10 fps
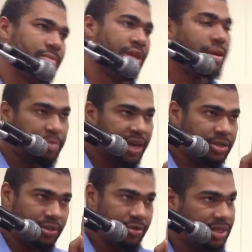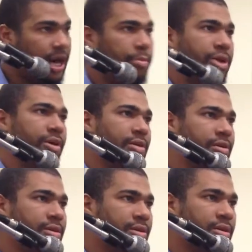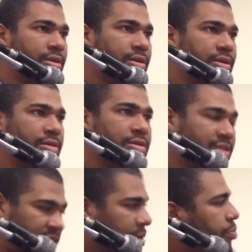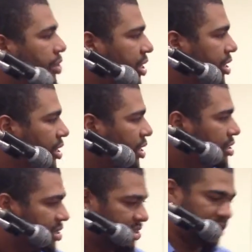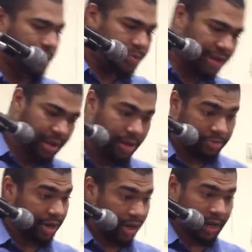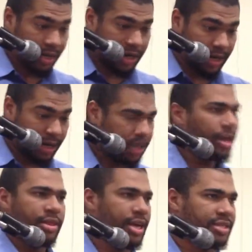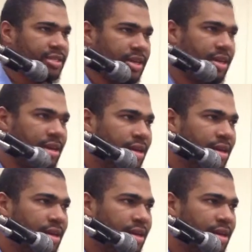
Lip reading: It makes you dumb. To simply, and that's it.